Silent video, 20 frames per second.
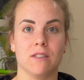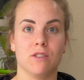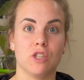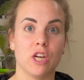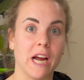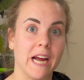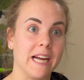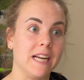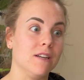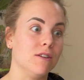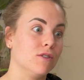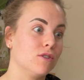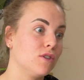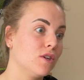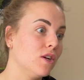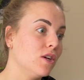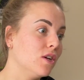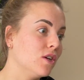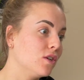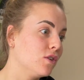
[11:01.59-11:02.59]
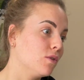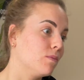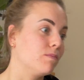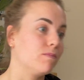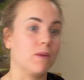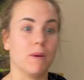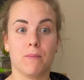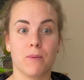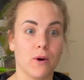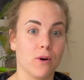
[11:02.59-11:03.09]
change
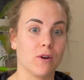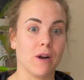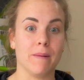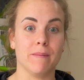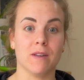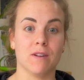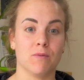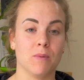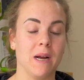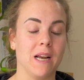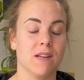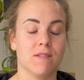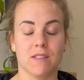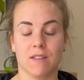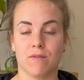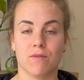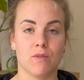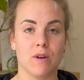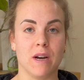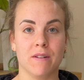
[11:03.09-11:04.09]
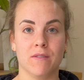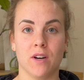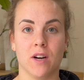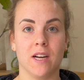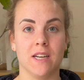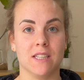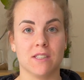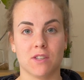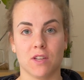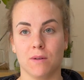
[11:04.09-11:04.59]
the programming of weightlifting forever,
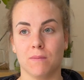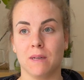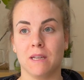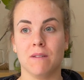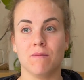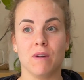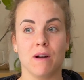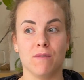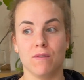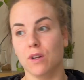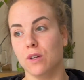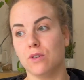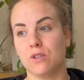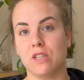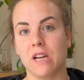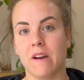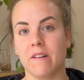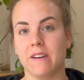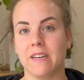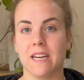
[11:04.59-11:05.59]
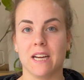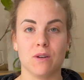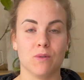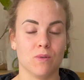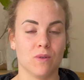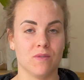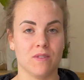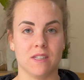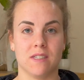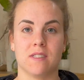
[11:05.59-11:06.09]
and it's going to be revolutionary and
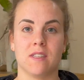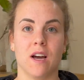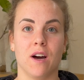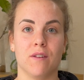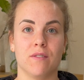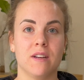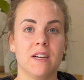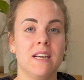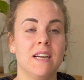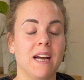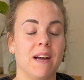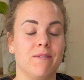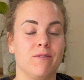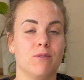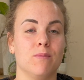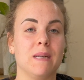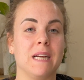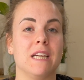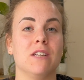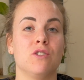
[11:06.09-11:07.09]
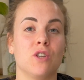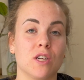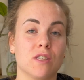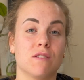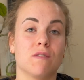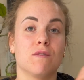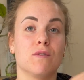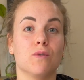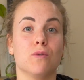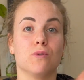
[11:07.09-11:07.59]
all of this stuff. And for me, it
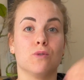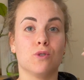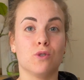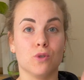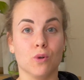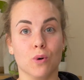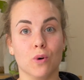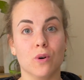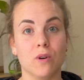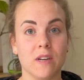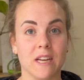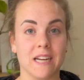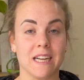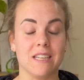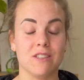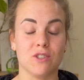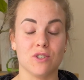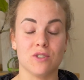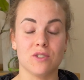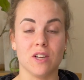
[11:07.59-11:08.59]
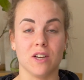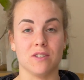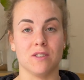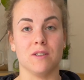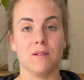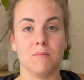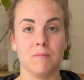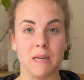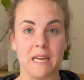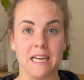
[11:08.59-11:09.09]
just falls short. Like it just
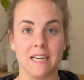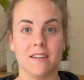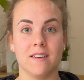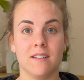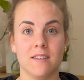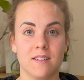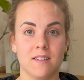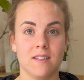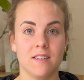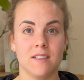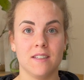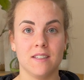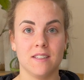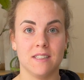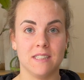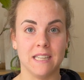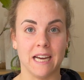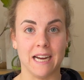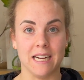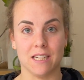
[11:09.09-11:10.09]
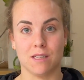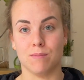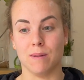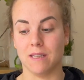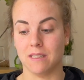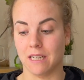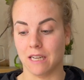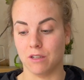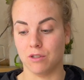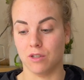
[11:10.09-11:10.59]
doesn't meet that
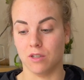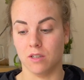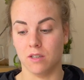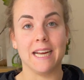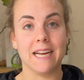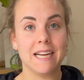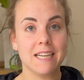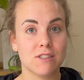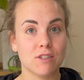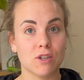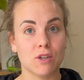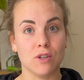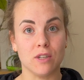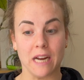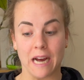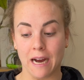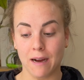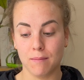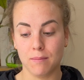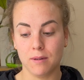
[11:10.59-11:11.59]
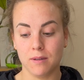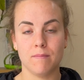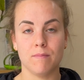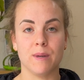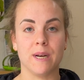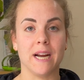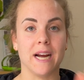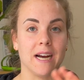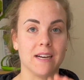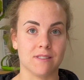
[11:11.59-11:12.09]
expectation. It is a good app,
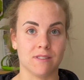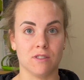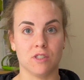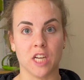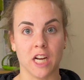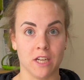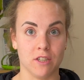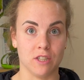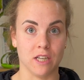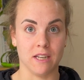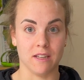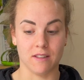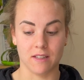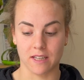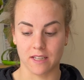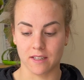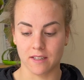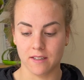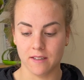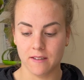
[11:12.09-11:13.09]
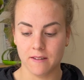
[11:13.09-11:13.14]
but it hasn't changed anything.